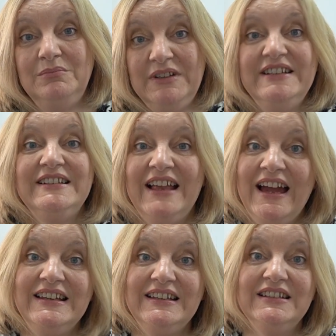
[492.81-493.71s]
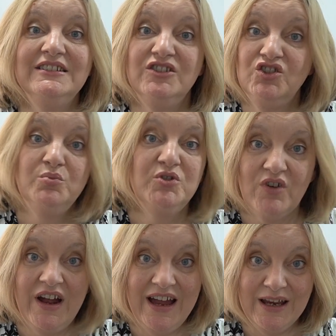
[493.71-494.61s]
Please like,
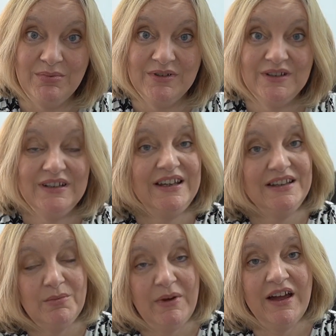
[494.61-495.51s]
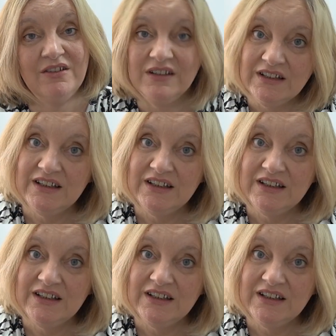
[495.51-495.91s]
subscribe, hit the bell.